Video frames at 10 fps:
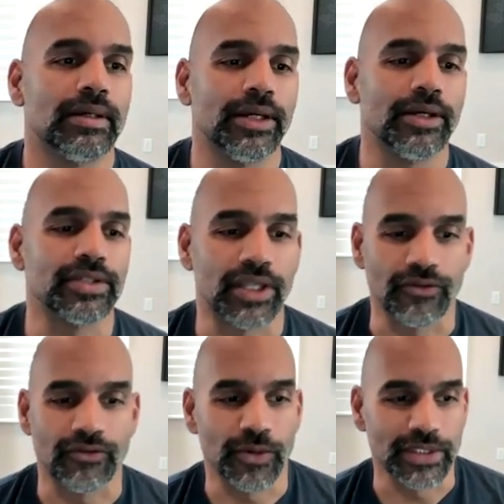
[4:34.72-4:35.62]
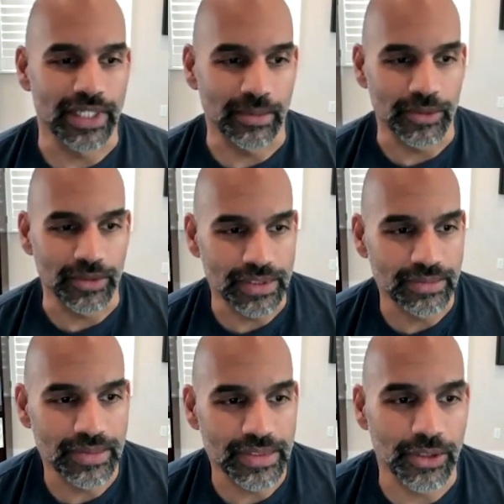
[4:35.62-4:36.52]
Here's another few examples.
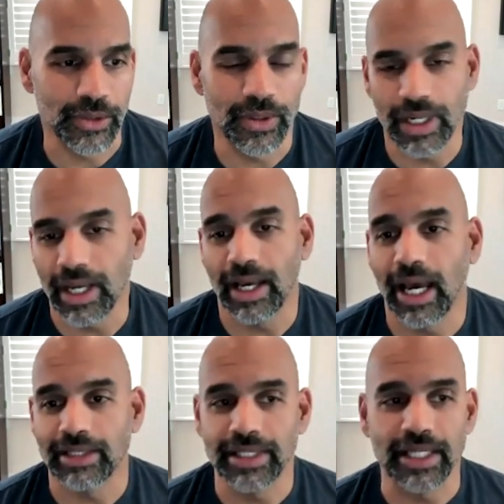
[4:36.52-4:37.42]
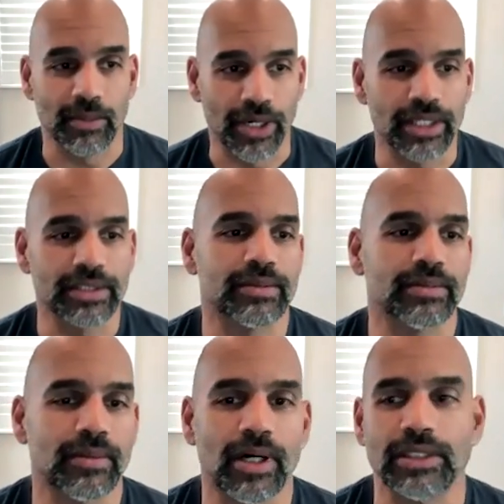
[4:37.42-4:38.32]
So at Databricks,
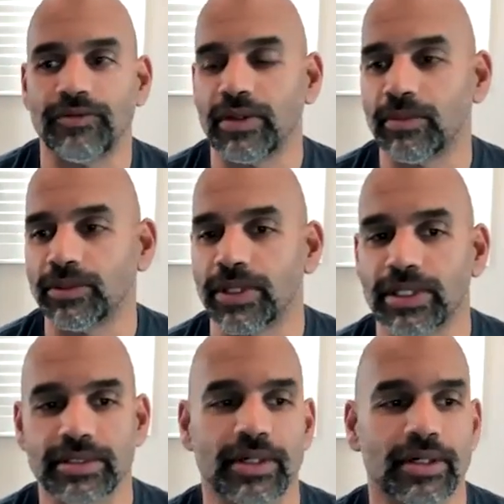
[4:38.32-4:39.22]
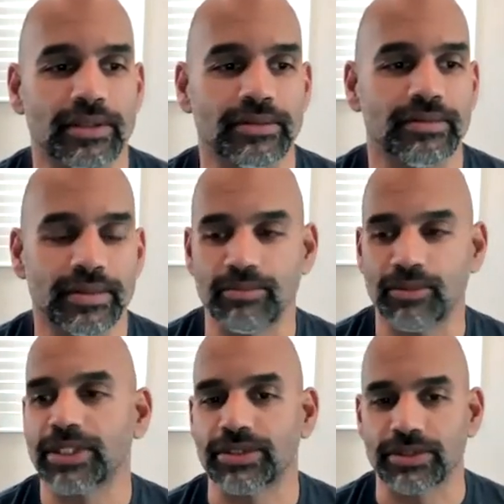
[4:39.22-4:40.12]
all of the employees are called
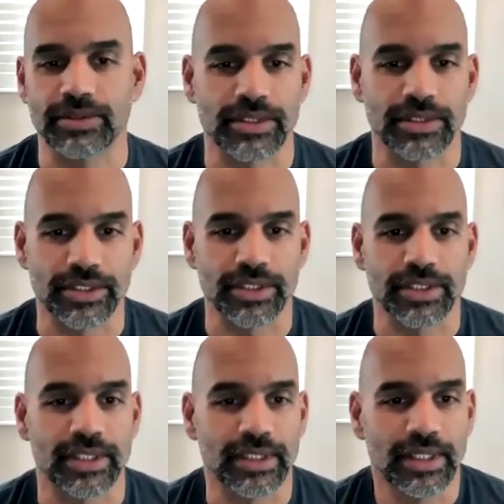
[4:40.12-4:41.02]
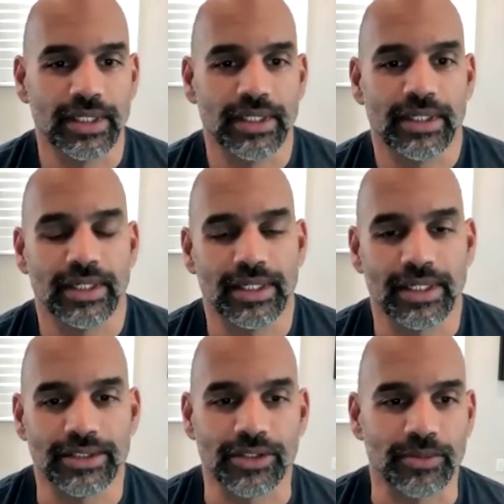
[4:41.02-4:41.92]
Bricksters. This is just a,
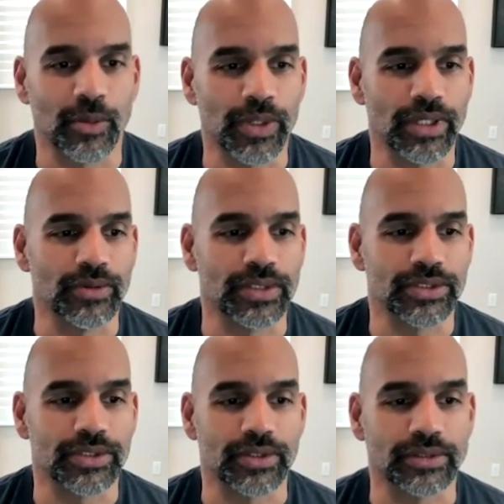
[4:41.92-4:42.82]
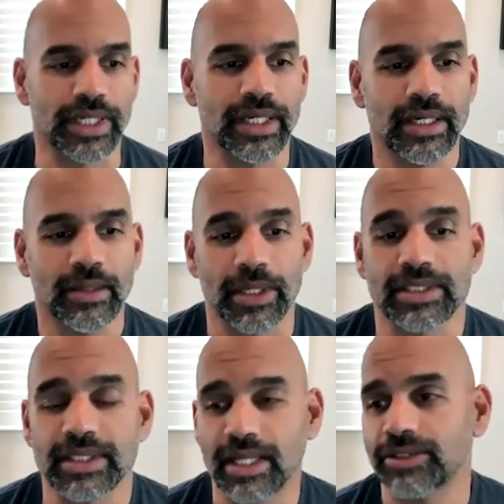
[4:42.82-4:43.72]
a term that we use internally, but
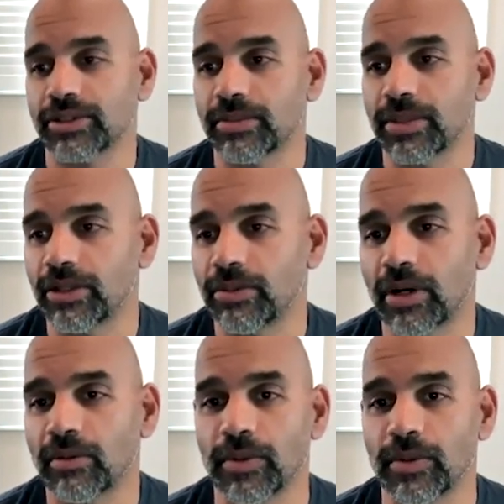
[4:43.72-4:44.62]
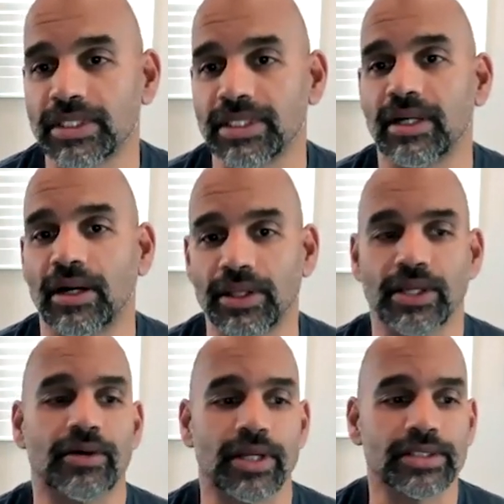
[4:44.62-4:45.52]
it's not a term that you probably would see on the
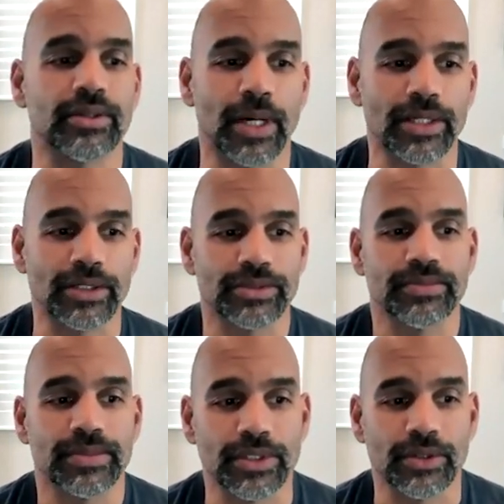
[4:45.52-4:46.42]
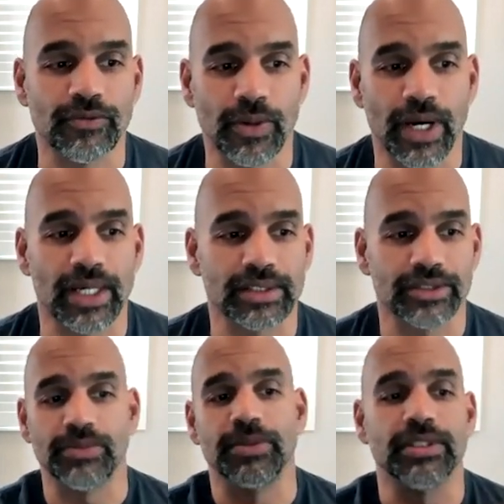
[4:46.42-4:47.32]
internet so much. So if you ask
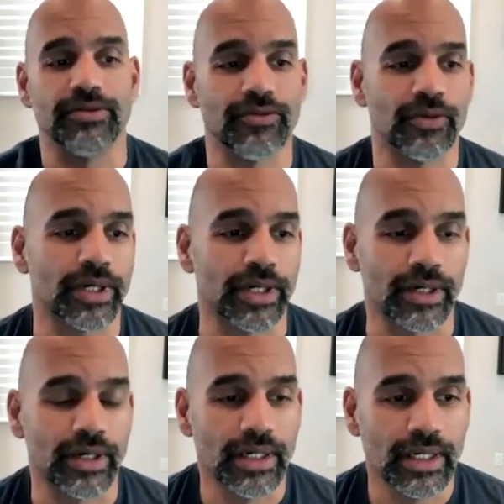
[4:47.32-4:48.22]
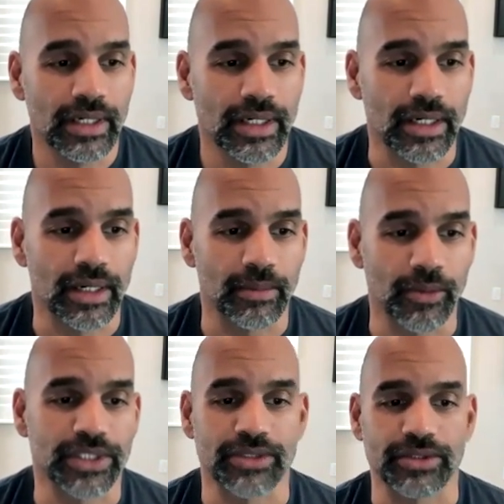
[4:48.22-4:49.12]
GPT-4 here, uh, a
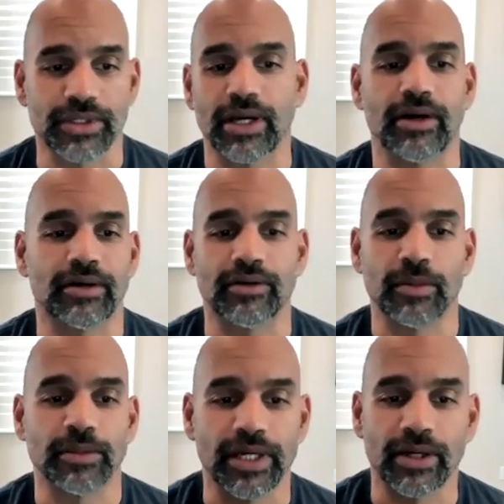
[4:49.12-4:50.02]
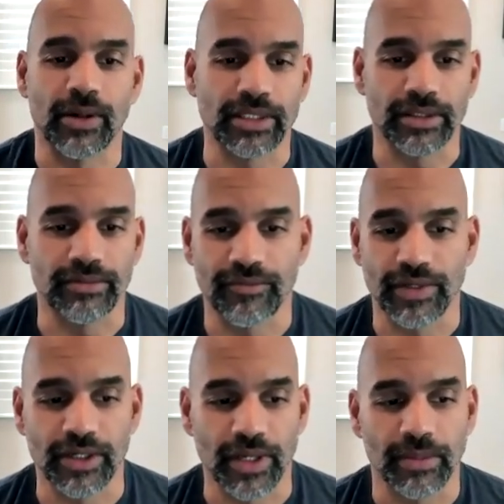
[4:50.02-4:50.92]
Brickster is a character from a Lego Island
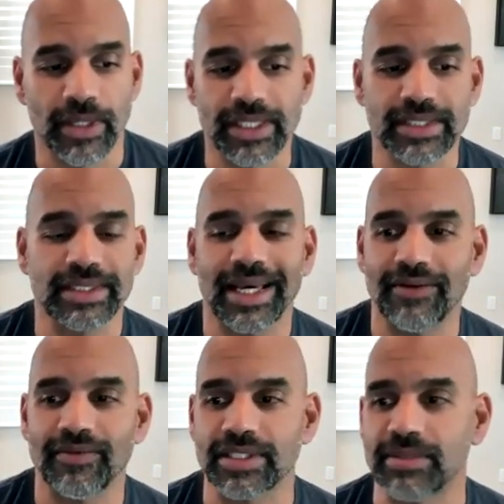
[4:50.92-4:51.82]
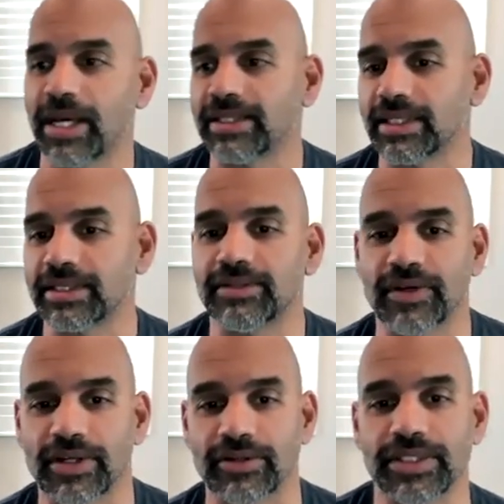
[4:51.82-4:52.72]
video game. It doesn't have the semantics of
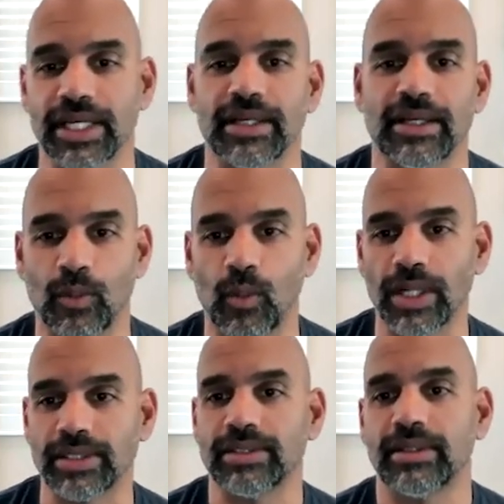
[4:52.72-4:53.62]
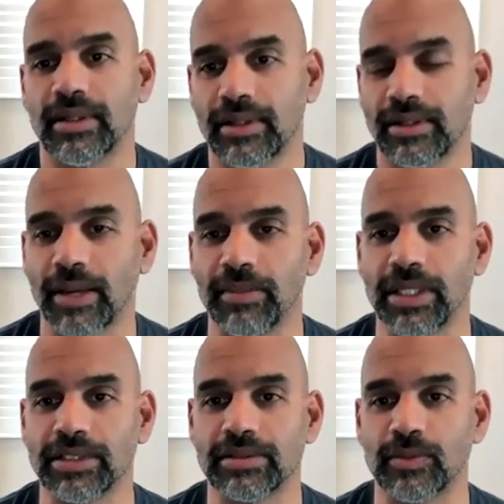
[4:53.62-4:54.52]
understanding what that
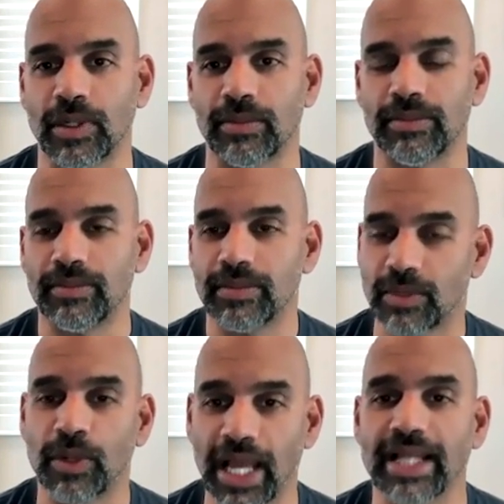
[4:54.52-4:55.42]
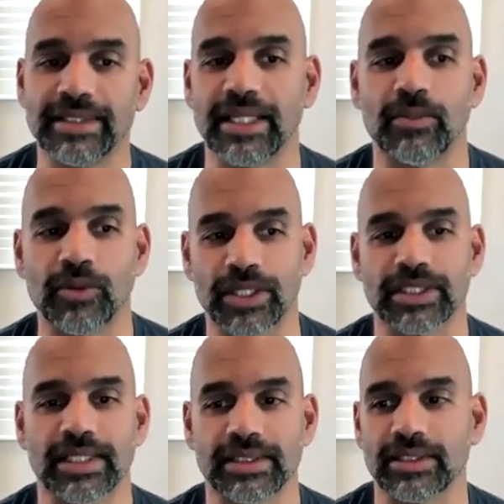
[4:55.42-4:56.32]
means when a, someone at Databricks
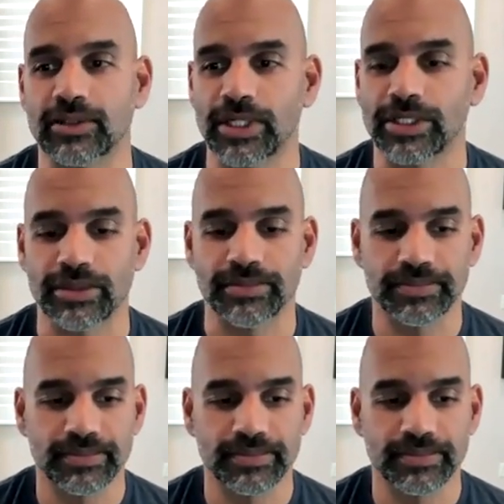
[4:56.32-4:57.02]
asks this question.